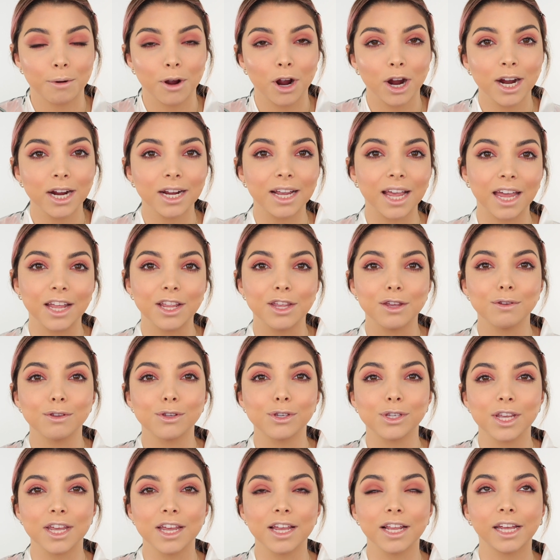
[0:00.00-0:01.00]
park and you
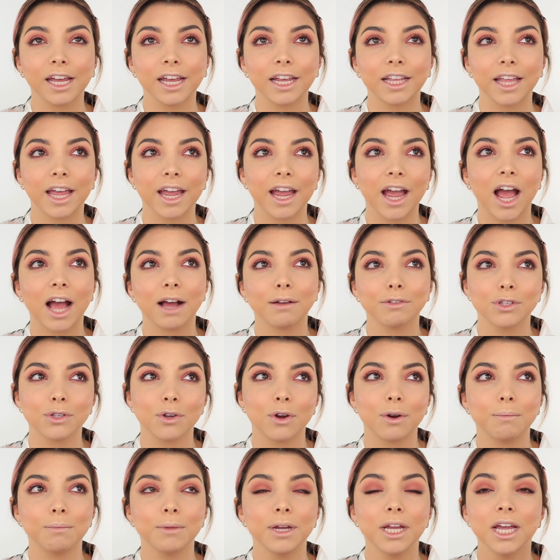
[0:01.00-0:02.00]
see like they have
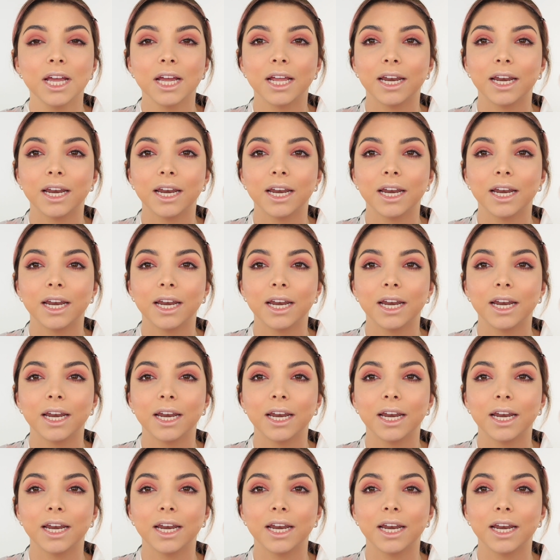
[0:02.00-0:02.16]
some